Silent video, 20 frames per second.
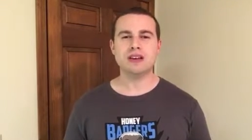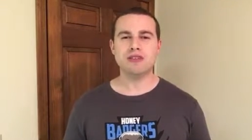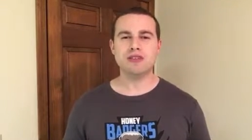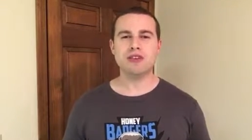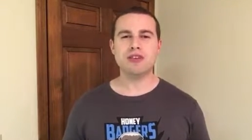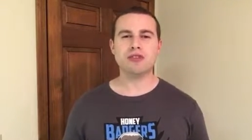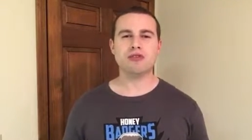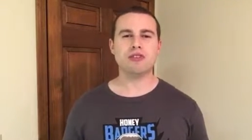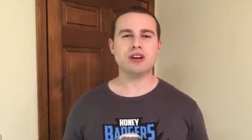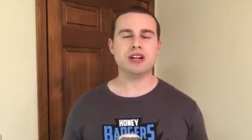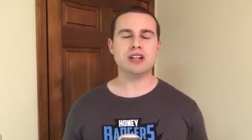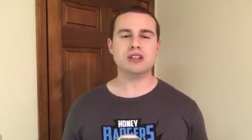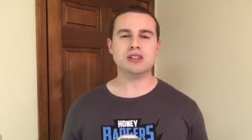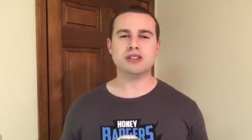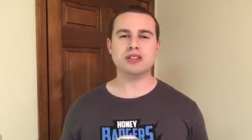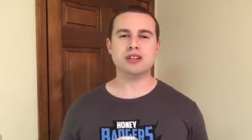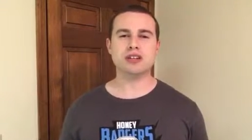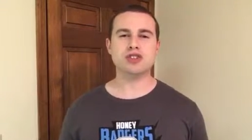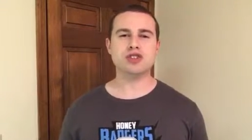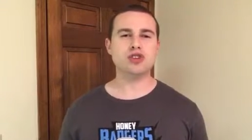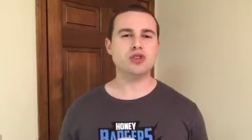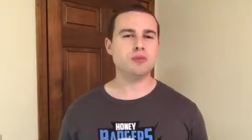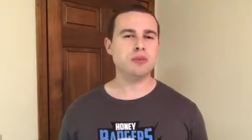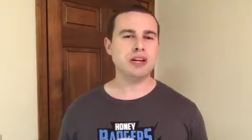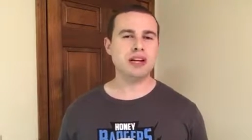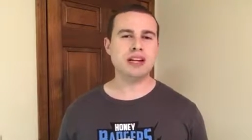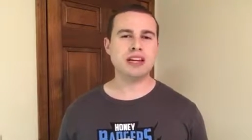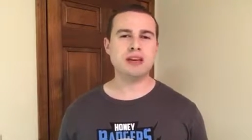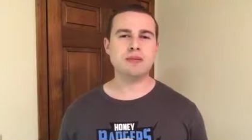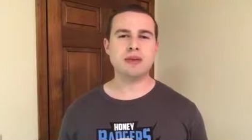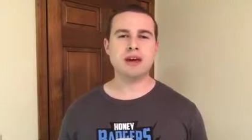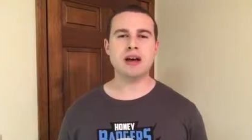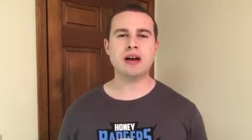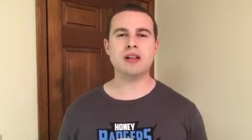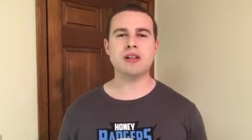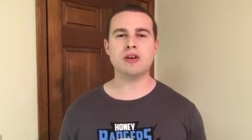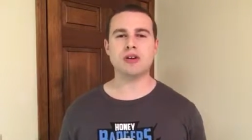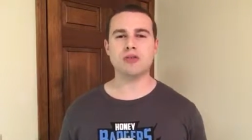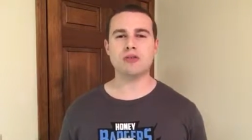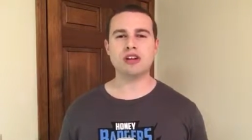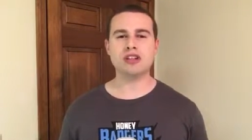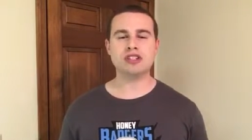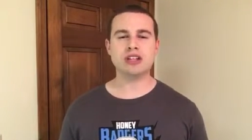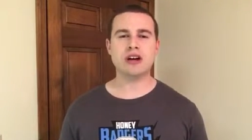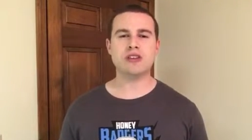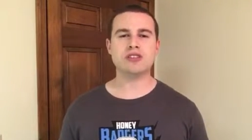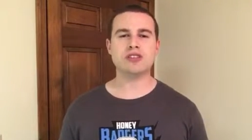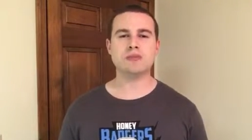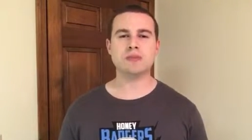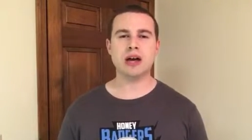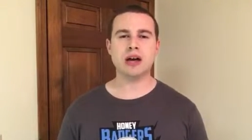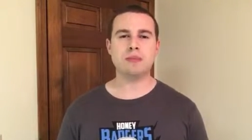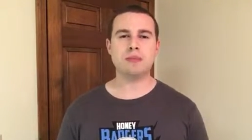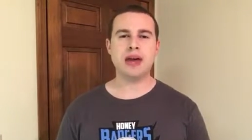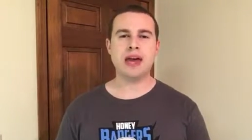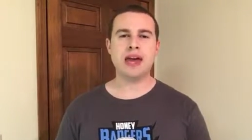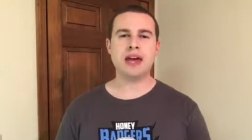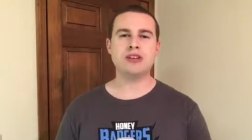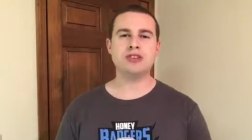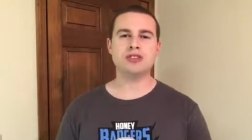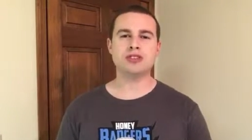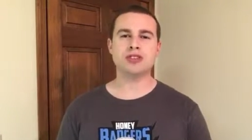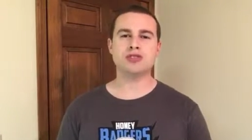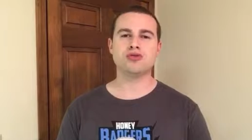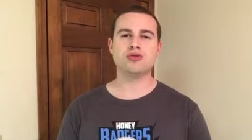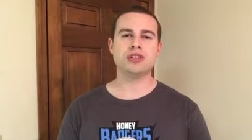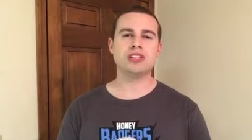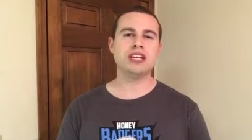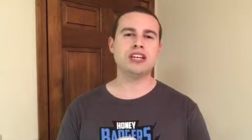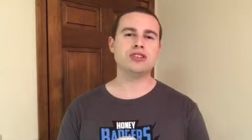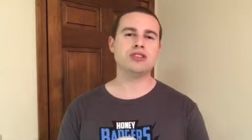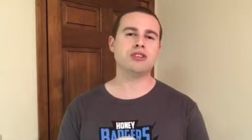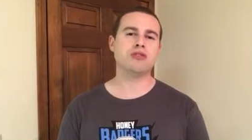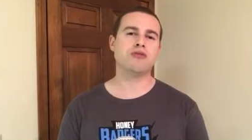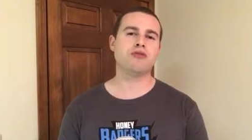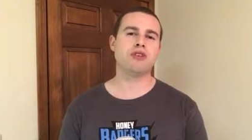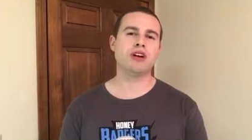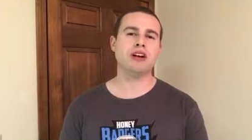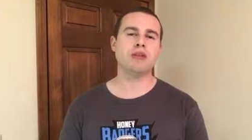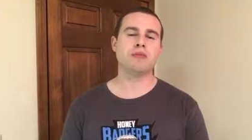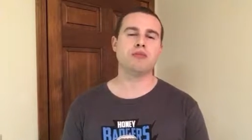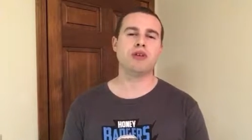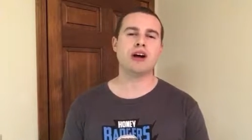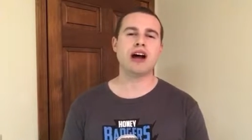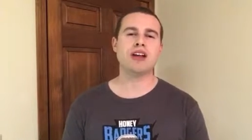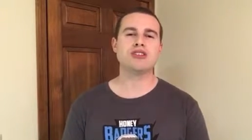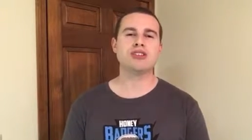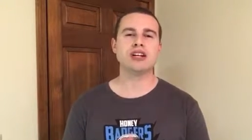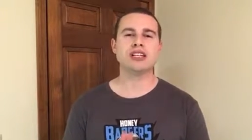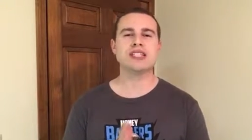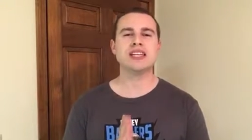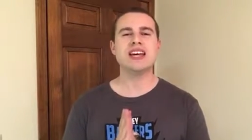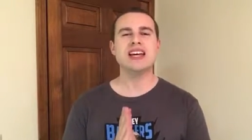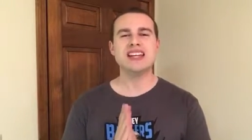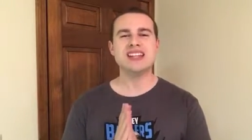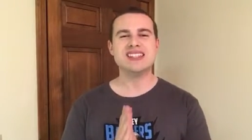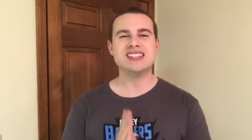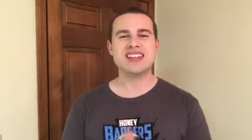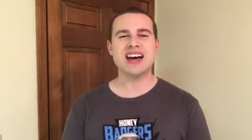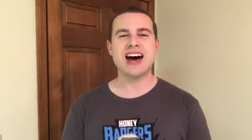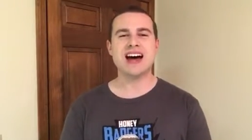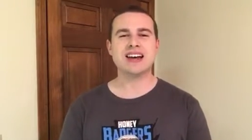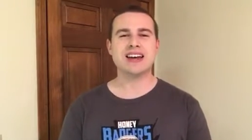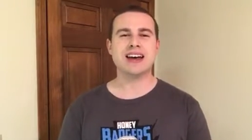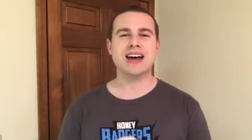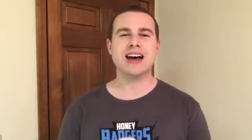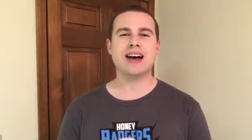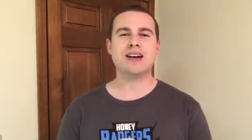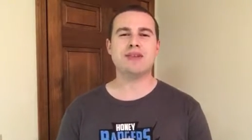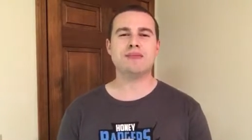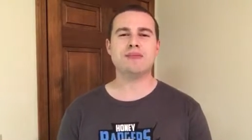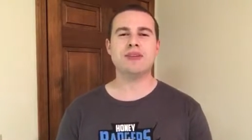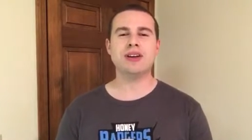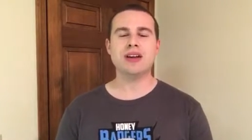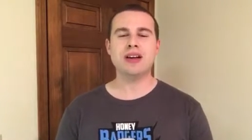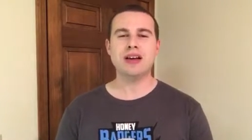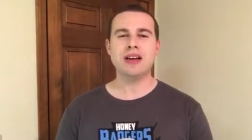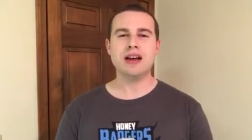Feel free to, to shoot me an email or reach out to my page, strategicfreedomproject.com.